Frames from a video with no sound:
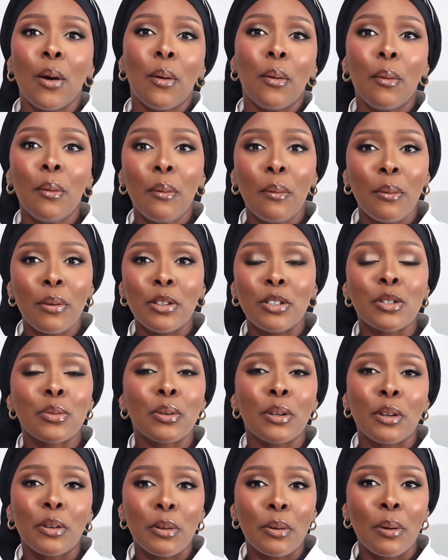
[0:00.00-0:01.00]
Or you just
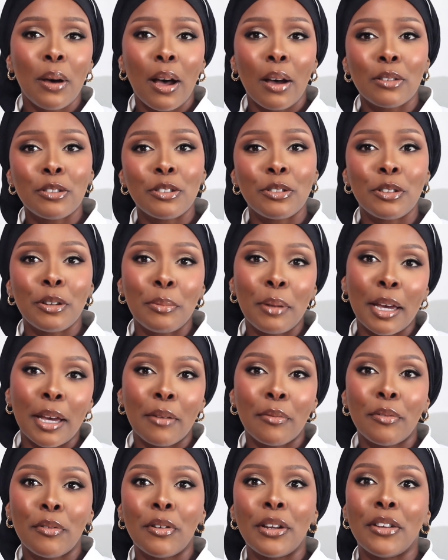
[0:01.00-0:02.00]
want to know how to do
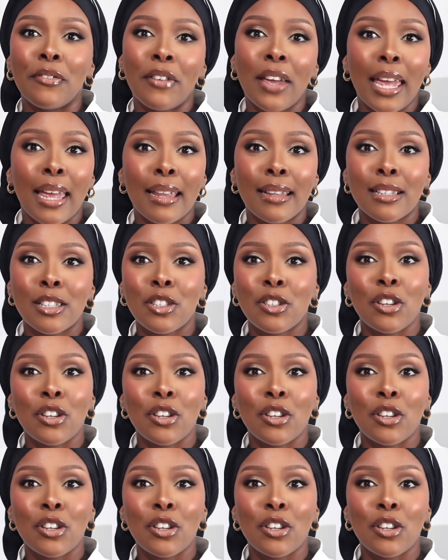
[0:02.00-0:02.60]
makeup for events,